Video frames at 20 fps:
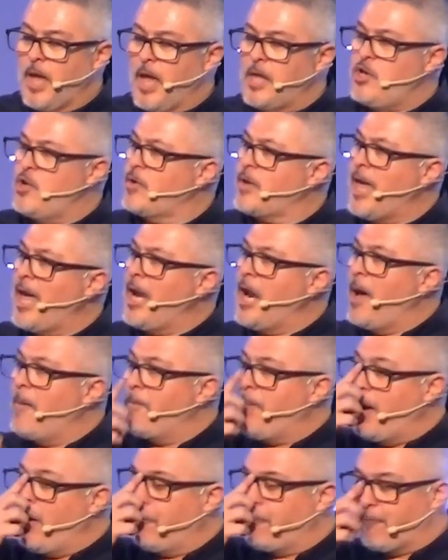And you
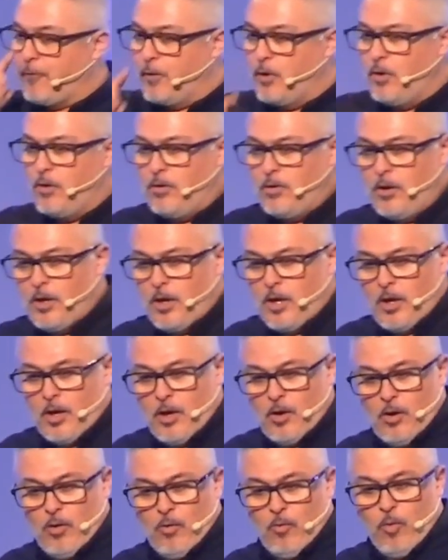cannot bear fruit
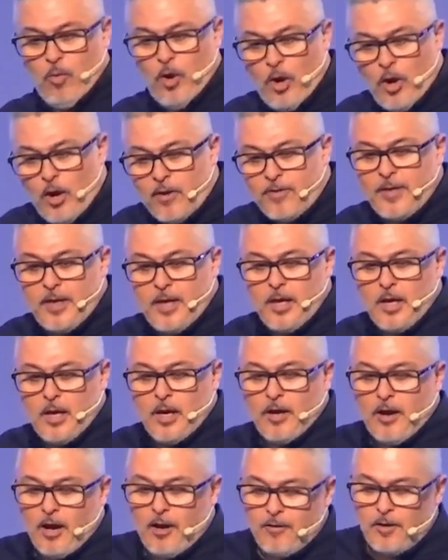worthy.
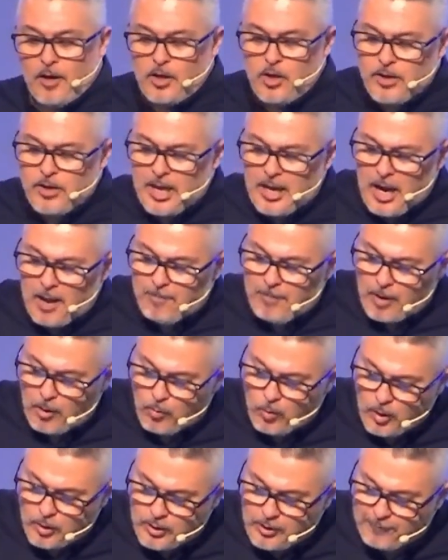You cannot bear
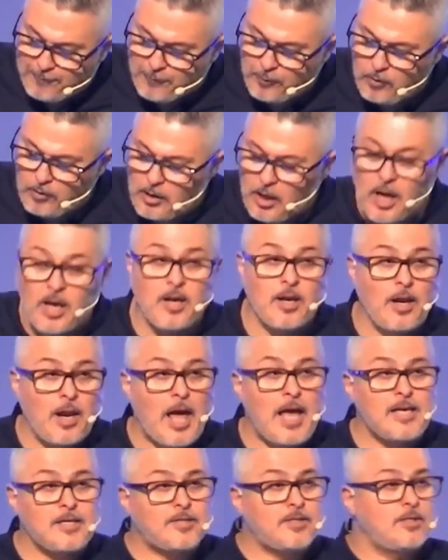worthy fruit
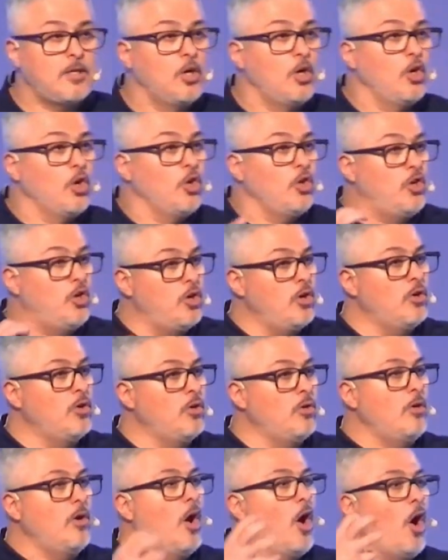unless
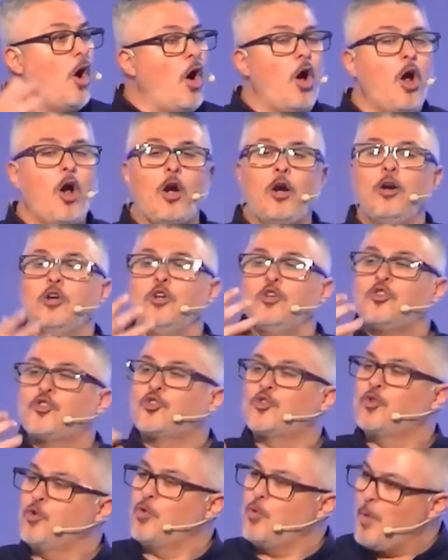you are
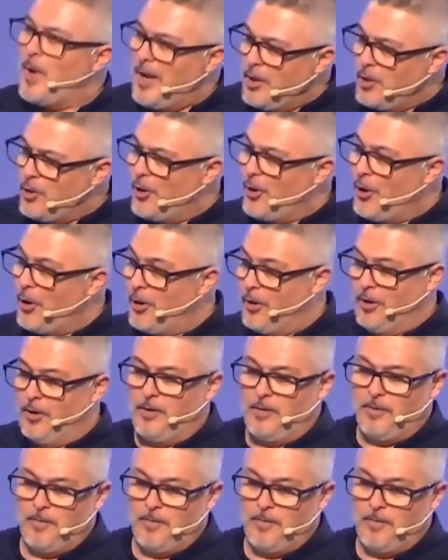surrendered.